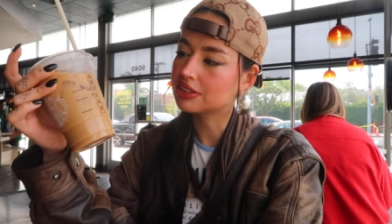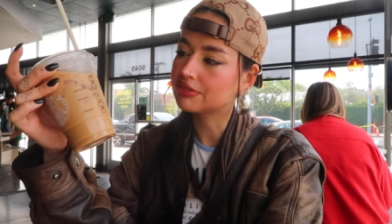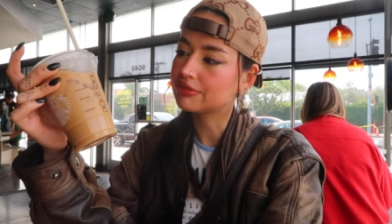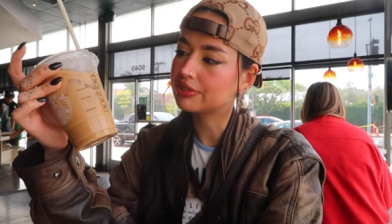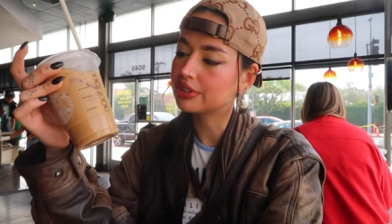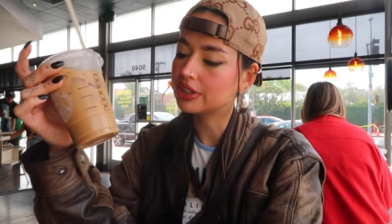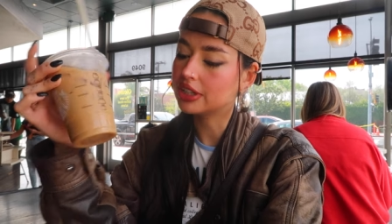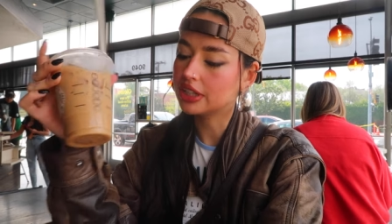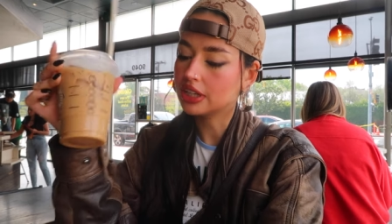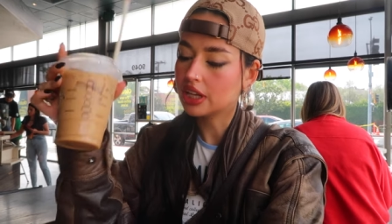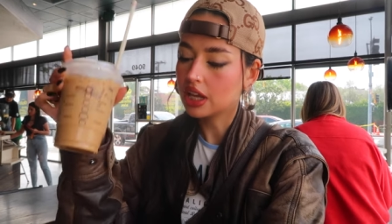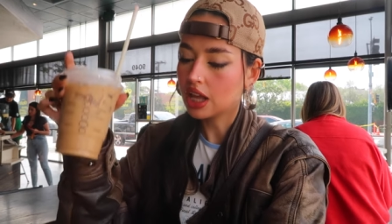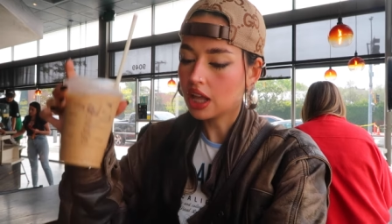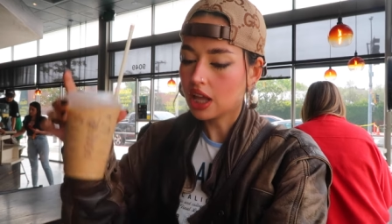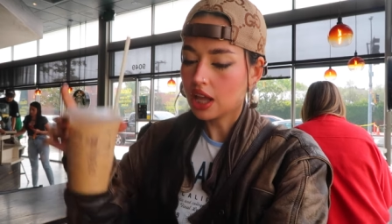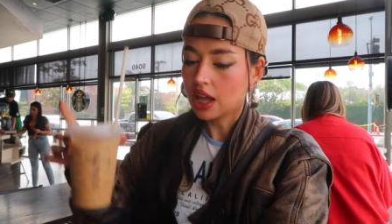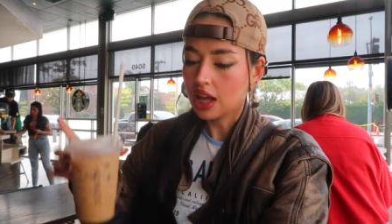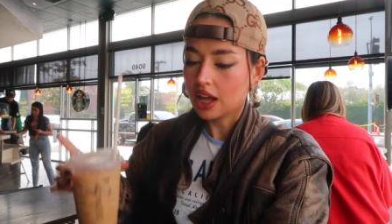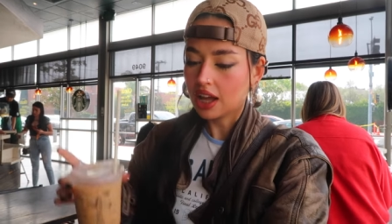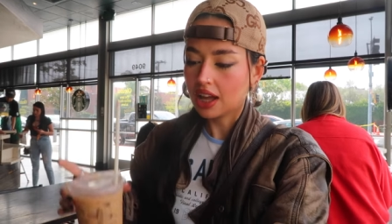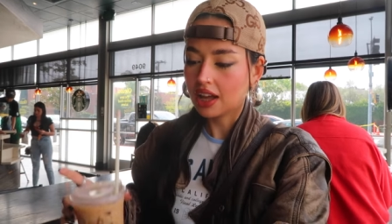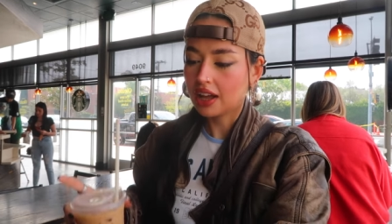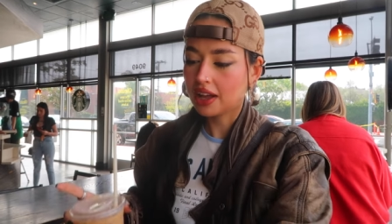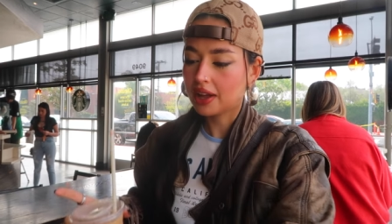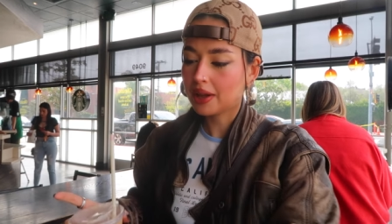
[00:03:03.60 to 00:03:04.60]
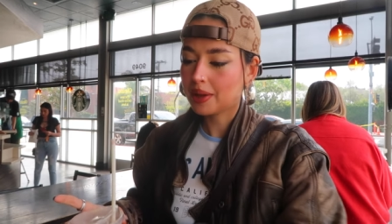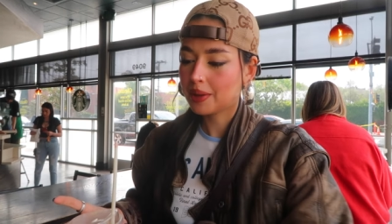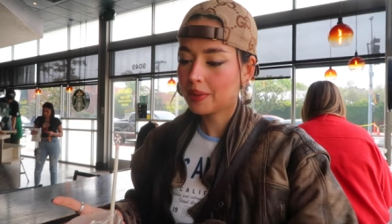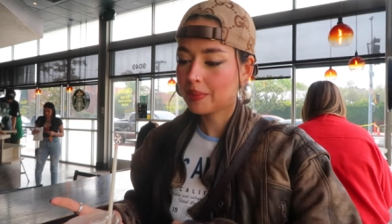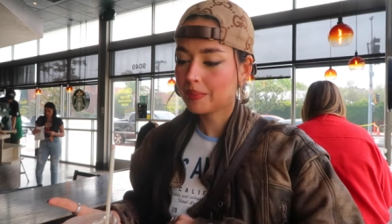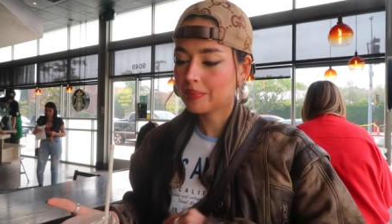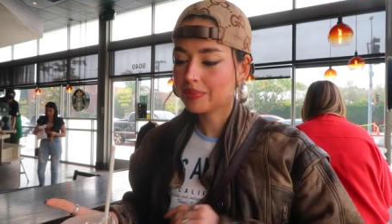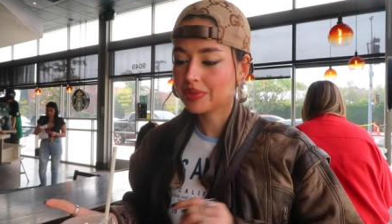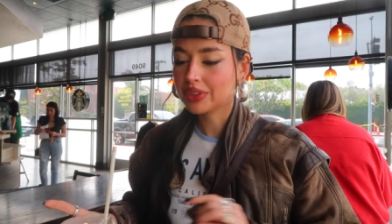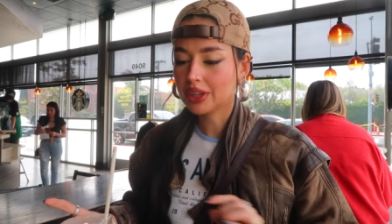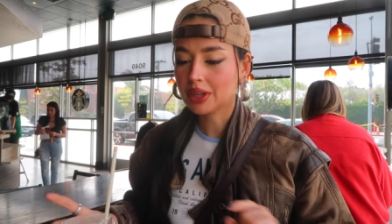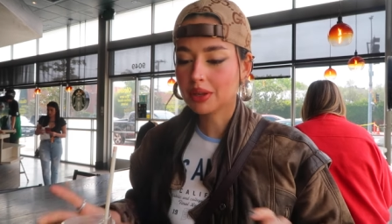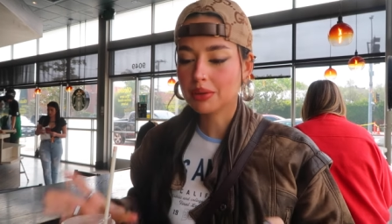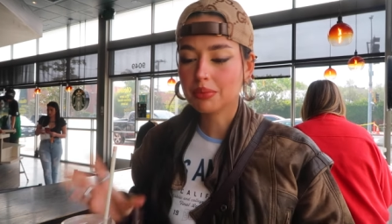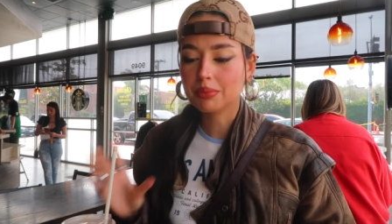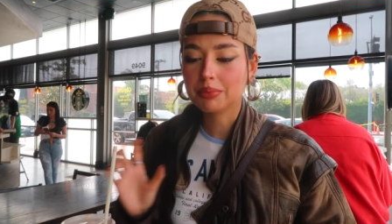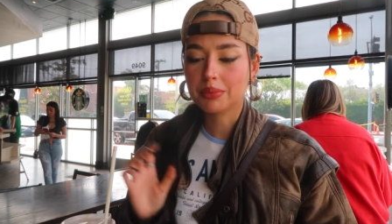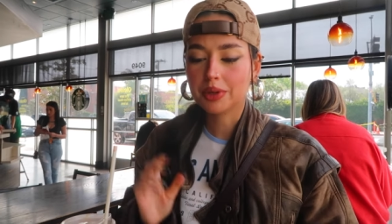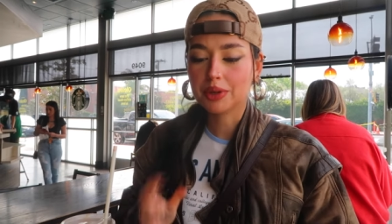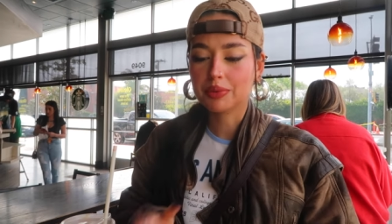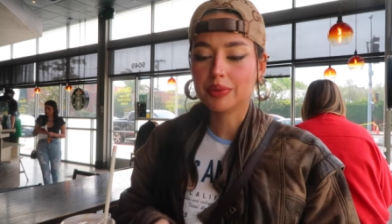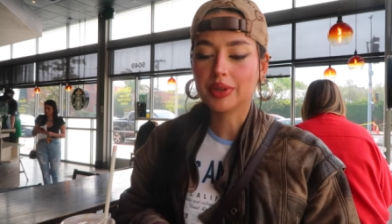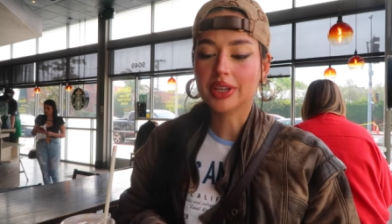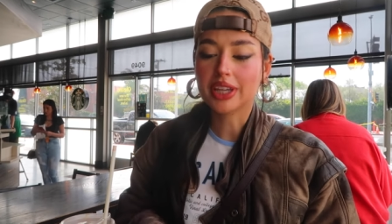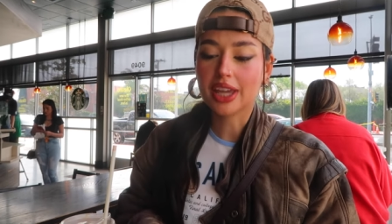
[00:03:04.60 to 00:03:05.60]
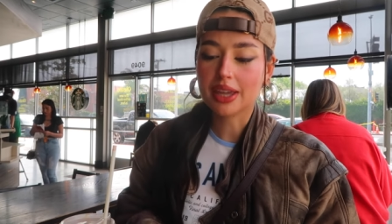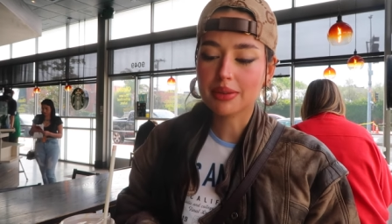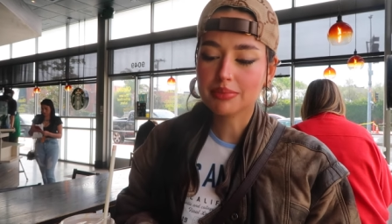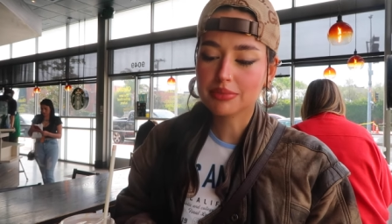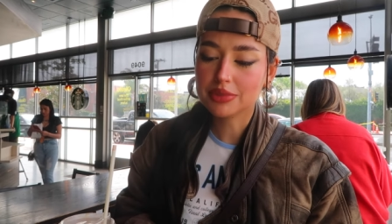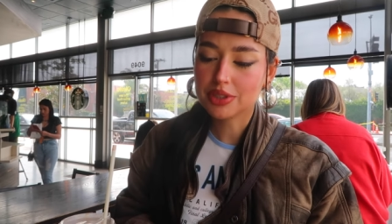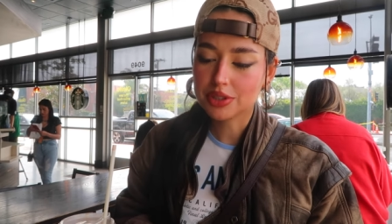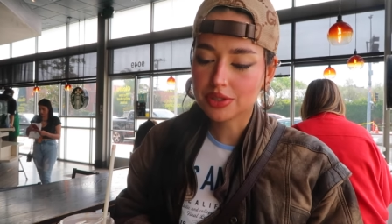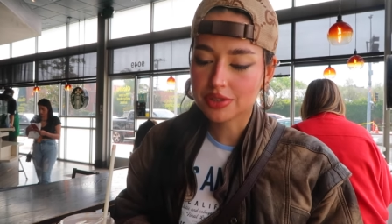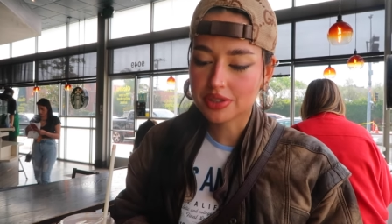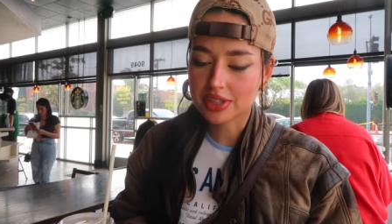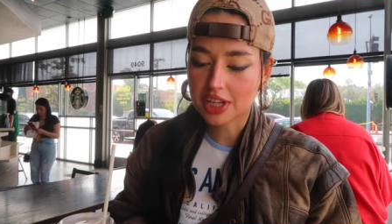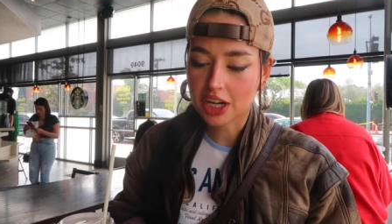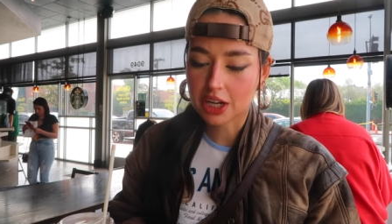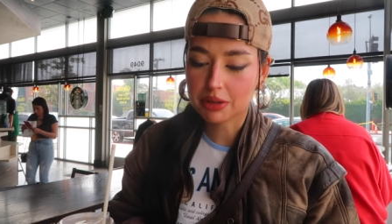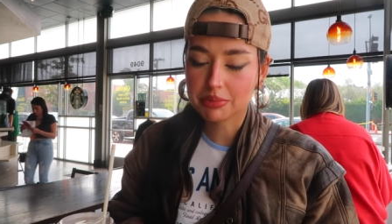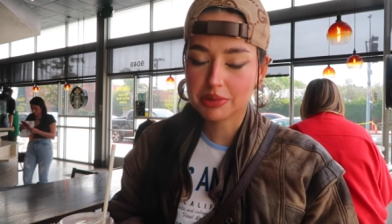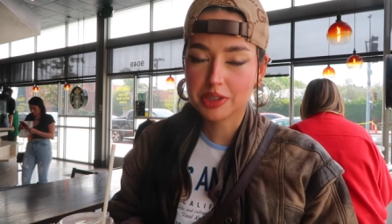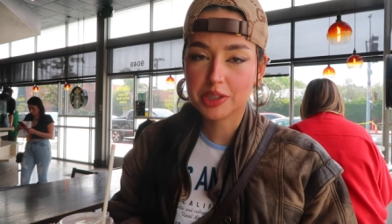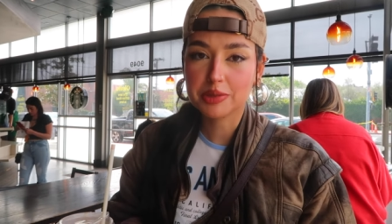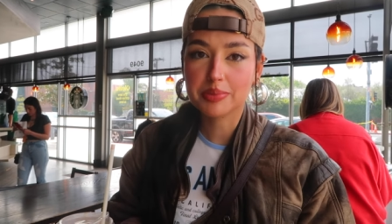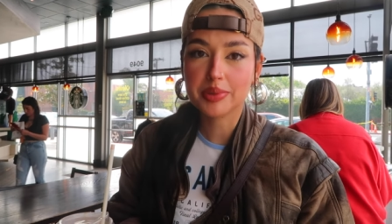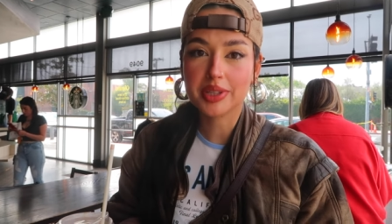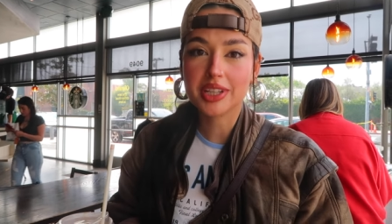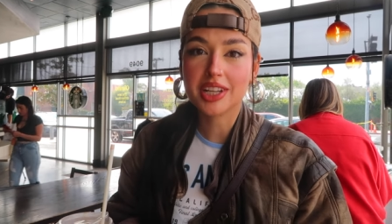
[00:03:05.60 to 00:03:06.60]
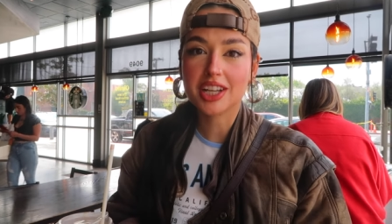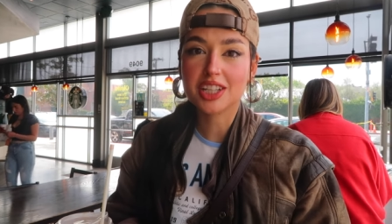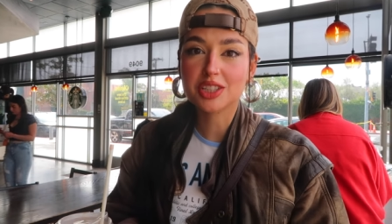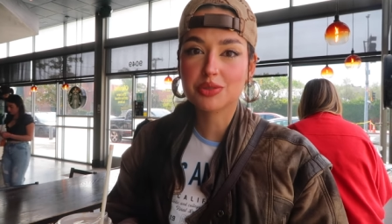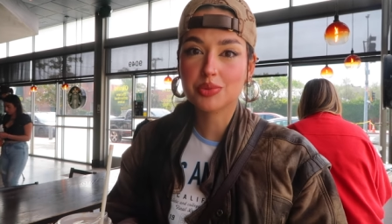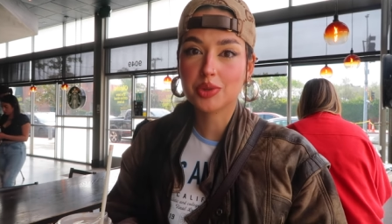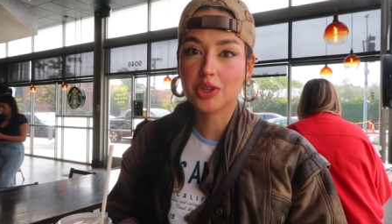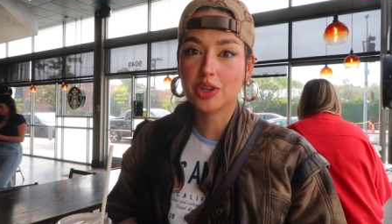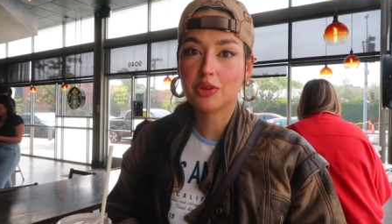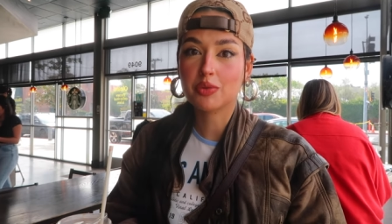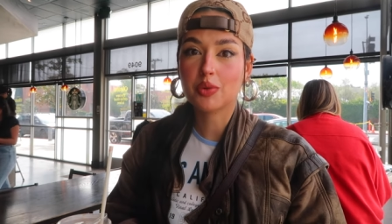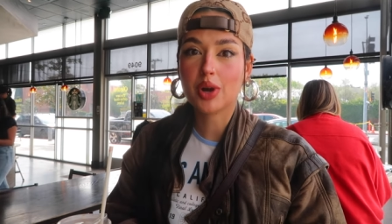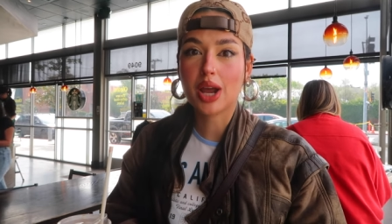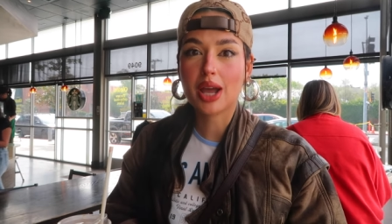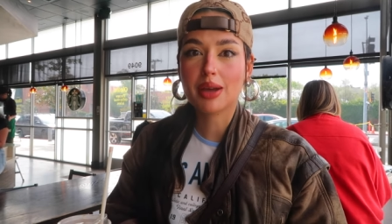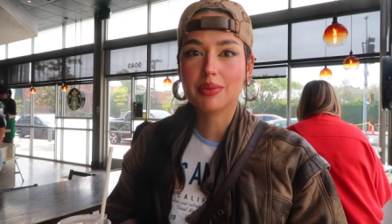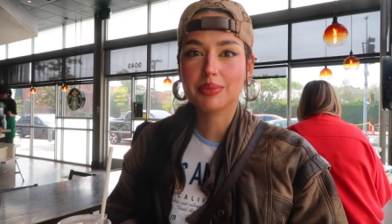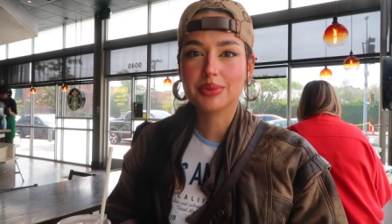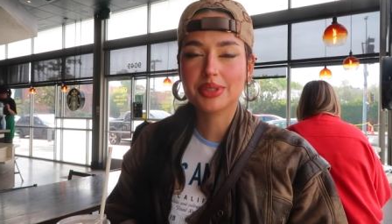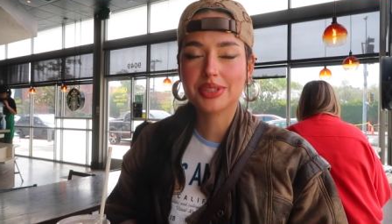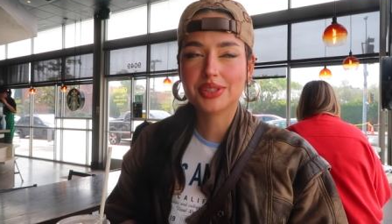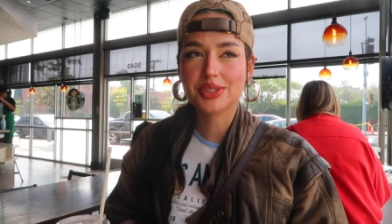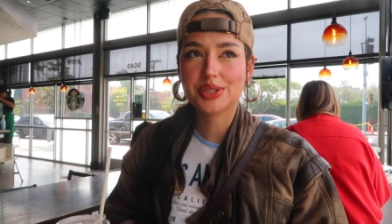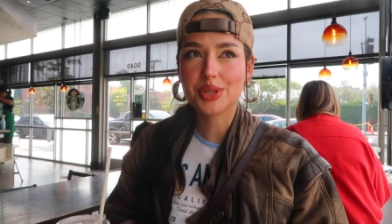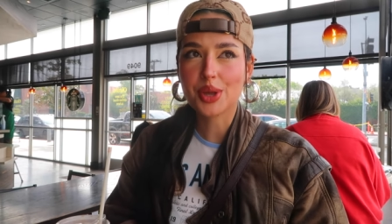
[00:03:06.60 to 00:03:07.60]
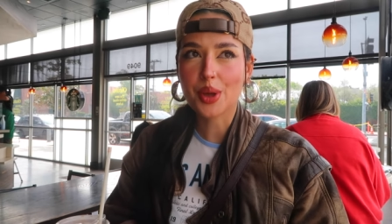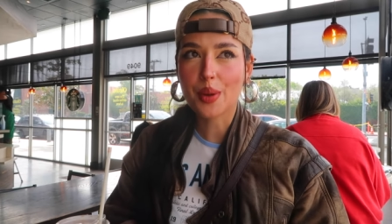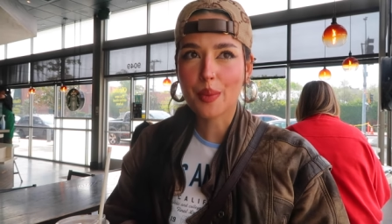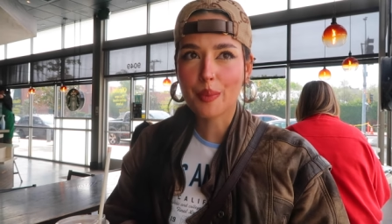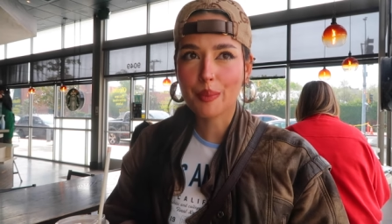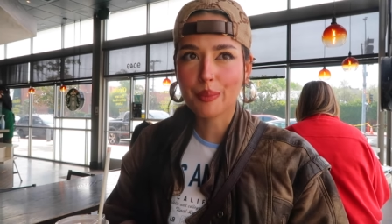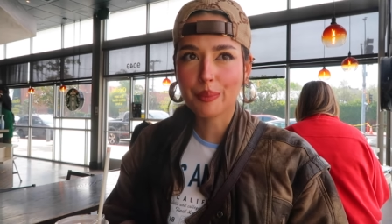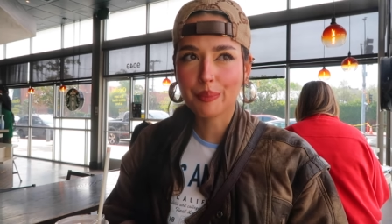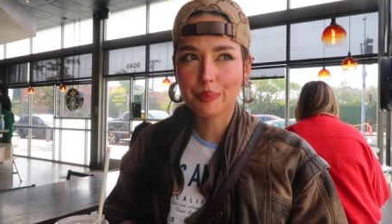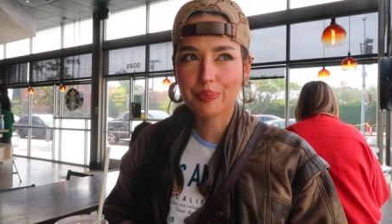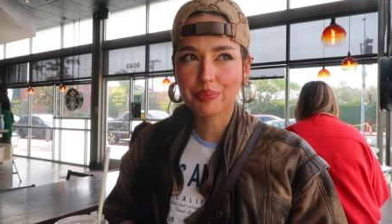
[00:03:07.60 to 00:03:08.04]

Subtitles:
different. But we came to start with because we grabbed some